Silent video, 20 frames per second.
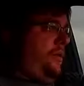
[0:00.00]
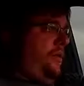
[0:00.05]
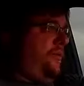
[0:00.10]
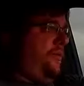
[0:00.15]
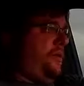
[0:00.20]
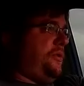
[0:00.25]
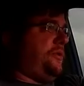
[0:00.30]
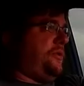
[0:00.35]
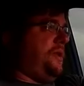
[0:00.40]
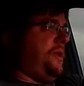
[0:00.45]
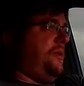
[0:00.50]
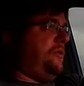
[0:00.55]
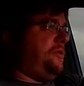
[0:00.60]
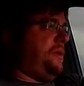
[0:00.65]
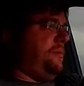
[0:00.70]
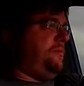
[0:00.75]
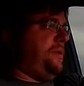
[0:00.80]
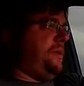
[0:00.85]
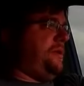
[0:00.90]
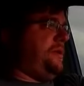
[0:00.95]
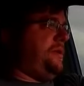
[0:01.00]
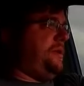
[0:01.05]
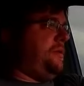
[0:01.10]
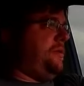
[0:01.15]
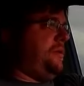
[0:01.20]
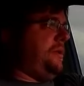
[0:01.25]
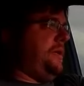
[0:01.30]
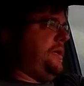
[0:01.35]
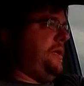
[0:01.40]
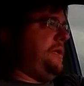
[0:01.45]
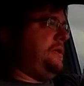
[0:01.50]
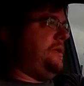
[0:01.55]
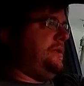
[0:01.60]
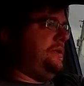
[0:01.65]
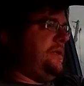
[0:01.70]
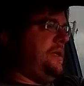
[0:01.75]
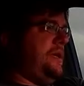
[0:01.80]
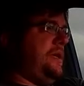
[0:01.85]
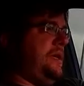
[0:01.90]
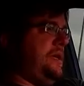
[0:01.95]
The first thing I'll jump into
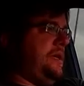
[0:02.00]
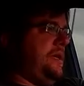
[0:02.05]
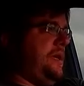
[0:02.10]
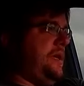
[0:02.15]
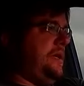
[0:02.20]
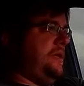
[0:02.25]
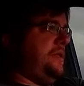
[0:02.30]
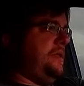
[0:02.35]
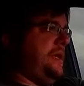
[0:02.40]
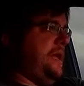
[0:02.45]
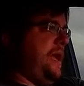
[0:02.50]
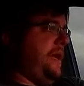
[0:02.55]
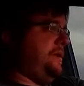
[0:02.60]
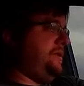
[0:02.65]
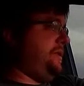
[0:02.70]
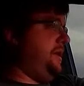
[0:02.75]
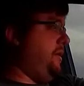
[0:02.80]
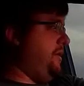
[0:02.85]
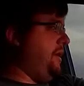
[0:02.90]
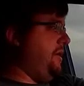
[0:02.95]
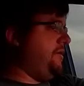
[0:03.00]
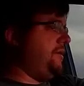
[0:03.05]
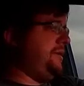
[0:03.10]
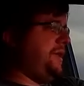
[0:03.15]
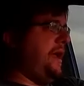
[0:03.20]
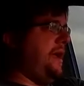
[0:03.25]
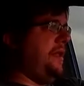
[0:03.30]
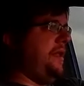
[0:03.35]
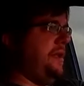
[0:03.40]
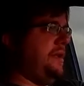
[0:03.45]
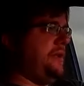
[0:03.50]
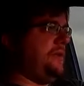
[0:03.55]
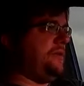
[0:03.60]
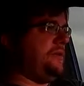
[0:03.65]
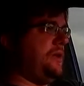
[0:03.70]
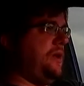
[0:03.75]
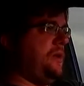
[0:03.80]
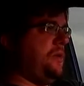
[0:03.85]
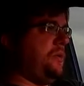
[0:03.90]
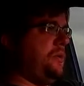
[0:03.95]
is the, the exterior styling.
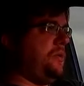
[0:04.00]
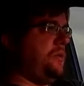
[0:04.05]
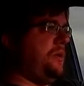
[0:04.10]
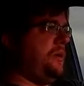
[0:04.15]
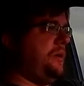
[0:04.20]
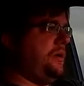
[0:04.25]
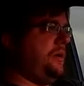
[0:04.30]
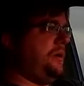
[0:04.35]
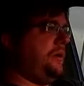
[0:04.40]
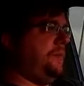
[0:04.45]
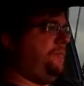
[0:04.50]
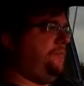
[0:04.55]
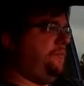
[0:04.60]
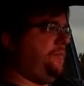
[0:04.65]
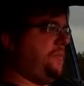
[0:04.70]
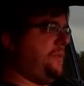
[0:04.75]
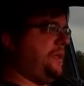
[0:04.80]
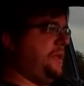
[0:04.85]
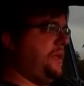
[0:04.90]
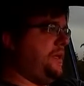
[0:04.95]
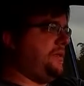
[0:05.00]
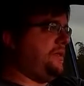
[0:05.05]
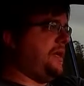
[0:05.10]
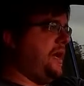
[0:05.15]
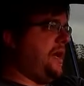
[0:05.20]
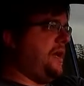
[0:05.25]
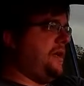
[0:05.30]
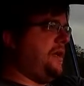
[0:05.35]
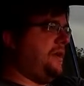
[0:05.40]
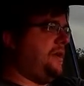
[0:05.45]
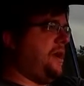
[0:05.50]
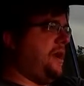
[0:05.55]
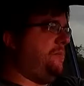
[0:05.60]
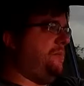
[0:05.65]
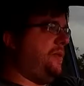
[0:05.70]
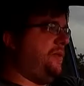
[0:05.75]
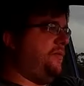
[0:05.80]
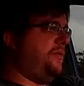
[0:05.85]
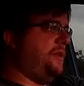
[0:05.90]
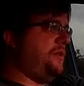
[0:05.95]
So it's got a
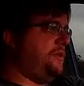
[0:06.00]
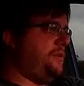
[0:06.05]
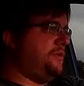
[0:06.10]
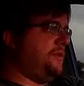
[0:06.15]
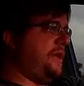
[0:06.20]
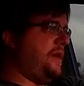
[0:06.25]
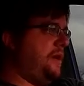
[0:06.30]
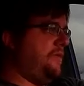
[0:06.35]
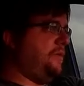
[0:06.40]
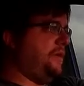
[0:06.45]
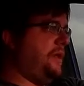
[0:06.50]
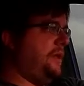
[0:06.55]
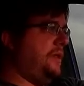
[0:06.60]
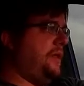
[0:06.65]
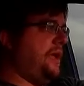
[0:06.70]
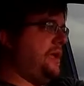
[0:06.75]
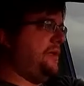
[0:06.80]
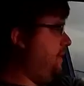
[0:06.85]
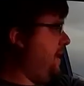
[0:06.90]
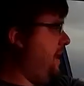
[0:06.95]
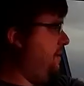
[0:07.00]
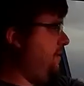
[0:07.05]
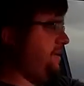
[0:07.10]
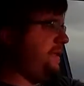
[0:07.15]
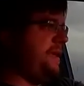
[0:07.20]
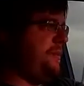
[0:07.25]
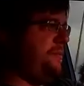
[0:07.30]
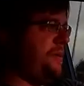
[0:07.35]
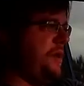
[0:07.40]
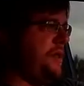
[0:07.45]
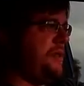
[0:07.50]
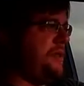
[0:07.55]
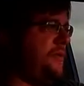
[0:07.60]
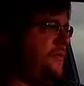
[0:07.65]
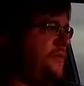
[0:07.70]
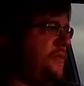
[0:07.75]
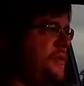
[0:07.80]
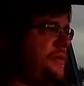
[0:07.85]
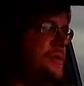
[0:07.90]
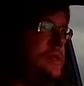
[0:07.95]
couple of features that I really liked. I would say probably
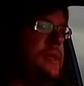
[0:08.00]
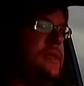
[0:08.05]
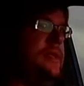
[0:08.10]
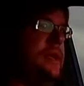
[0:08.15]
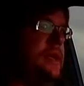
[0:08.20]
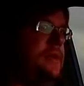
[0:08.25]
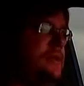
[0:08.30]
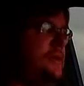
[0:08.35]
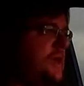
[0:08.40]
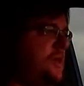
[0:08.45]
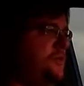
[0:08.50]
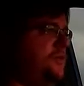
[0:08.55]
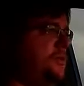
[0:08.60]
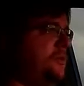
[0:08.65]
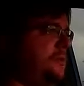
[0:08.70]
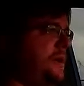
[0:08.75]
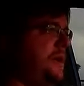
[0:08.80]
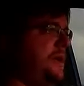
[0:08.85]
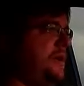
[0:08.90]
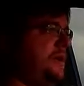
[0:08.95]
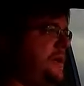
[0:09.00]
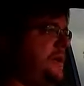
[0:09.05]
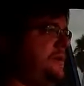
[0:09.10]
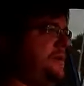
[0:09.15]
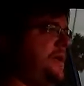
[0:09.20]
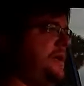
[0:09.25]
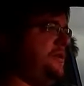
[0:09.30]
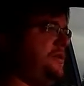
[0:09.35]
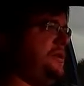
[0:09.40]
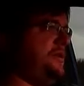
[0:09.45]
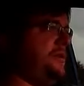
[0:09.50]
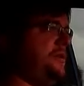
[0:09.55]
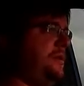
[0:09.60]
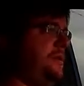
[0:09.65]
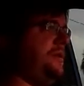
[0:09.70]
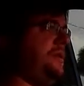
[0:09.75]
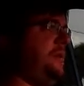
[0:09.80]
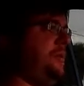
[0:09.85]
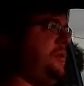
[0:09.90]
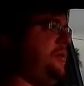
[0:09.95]
the first thing that, that drew my attention to the
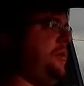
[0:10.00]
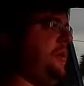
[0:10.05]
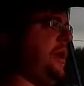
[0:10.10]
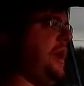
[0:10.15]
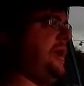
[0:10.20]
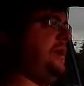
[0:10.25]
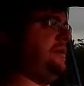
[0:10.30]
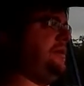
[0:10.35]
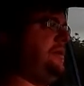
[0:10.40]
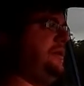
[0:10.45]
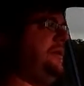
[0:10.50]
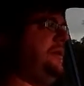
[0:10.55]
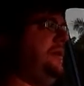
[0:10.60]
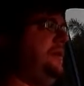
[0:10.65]
W R X